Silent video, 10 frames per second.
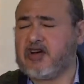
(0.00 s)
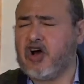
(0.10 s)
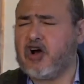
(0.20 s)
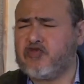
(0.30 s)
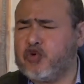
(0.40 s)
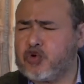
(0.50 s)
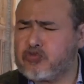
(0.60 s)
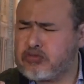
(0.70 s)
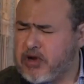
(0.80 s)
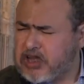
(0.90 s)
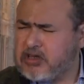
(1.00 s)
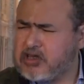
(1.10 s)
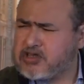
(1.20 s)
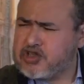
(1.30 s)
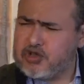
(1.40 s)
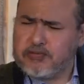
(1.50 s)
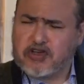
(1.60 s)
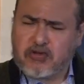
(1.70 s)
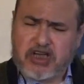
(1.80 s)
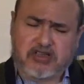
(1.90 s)
of horrendous
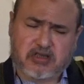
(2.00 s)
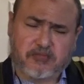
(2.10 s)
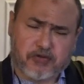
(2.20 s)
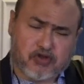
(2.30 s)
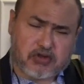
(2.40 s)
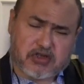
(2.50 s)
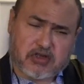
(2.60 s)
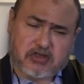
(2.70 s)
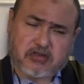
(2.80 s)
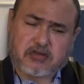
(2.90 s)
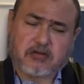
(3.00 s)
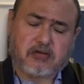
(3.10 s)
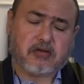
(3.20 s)
human rights abuses